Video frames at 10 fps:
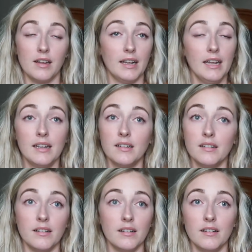
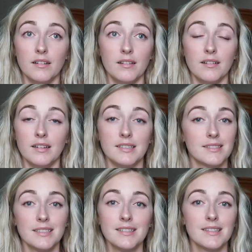Again, it
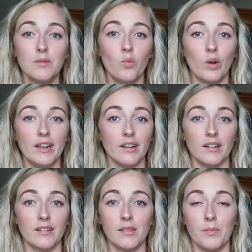just didn't seem weird.